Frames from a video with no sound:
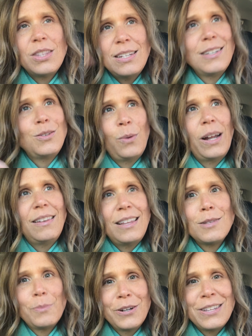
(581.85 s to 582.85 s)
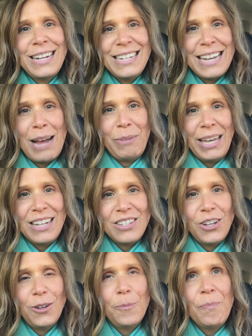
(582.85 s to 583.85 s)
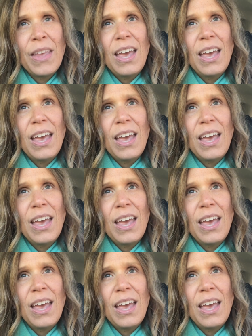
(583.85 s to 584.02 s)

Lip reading: this is what this person is tapping into,